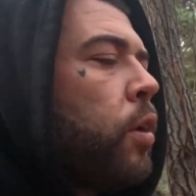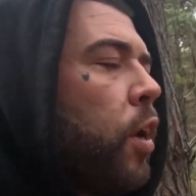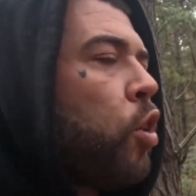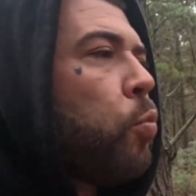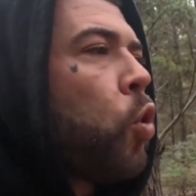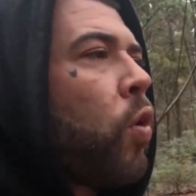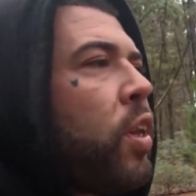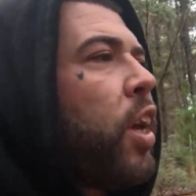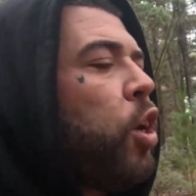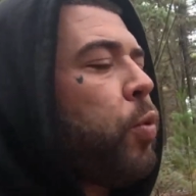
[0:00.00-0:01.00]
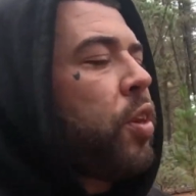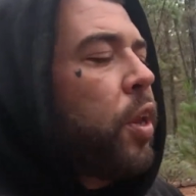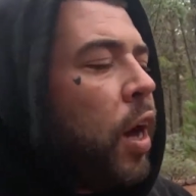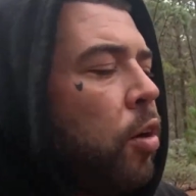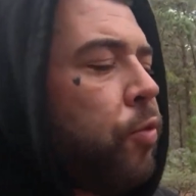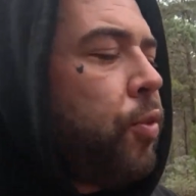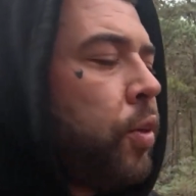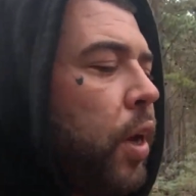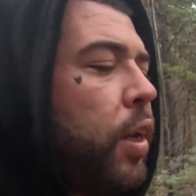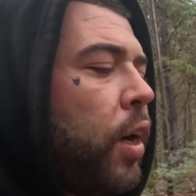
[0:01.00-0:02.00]
and the more I lead with love
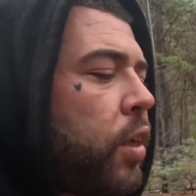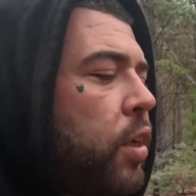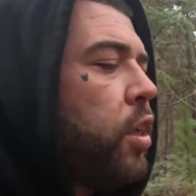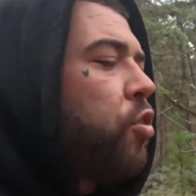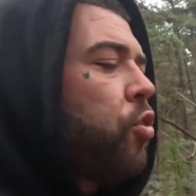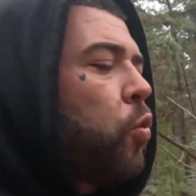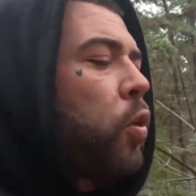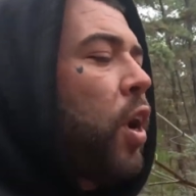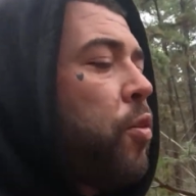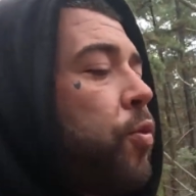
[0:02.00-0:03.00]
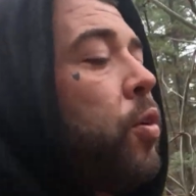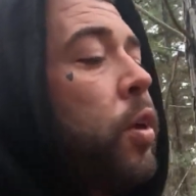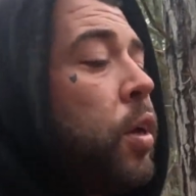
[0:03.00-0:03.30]
and unconditional love